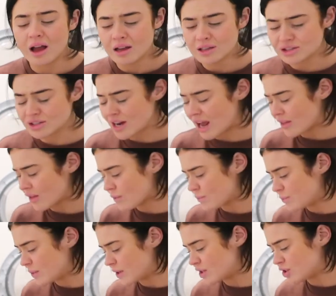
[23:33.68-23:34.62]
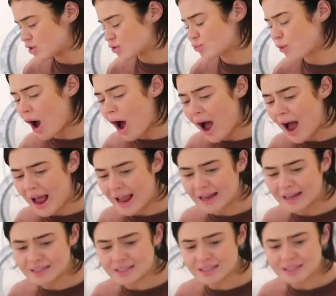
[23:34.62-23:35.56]
So now they've been
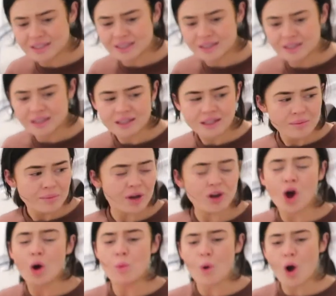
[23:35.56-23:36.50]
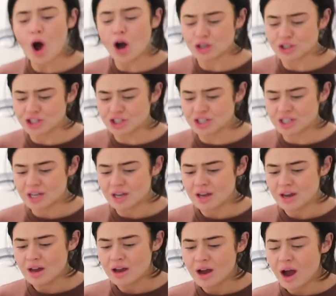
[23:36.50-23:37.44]
dried, but not washed.
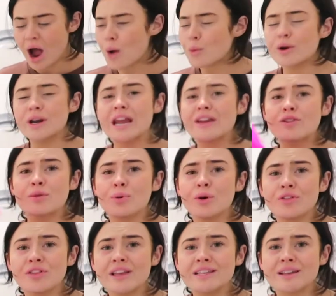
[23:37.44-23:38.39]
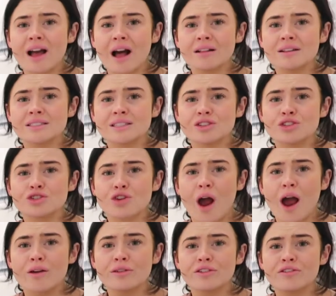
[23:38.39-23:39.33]
I wouldn't even put these colours in the
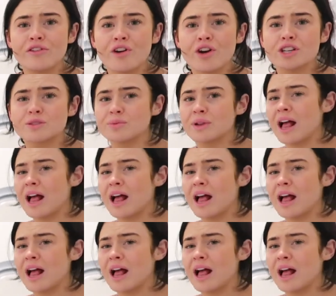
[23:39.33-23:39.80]
dryer in the first